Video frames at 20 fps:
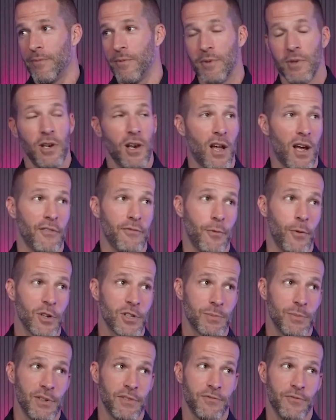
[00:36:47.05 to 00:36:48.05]
Law
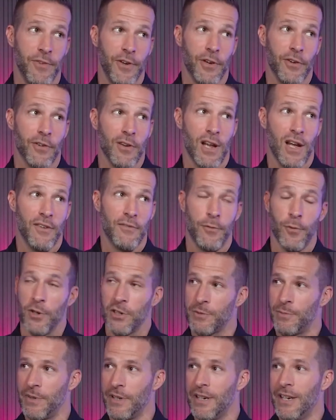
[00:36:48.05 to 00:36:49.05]
enforcement, fear of law
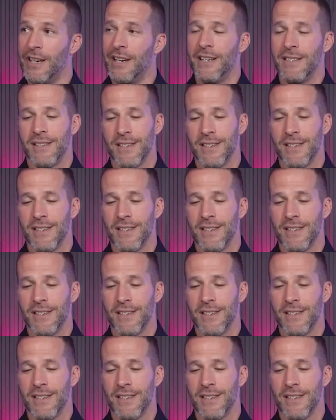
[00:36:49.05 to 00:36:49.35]
enforcement.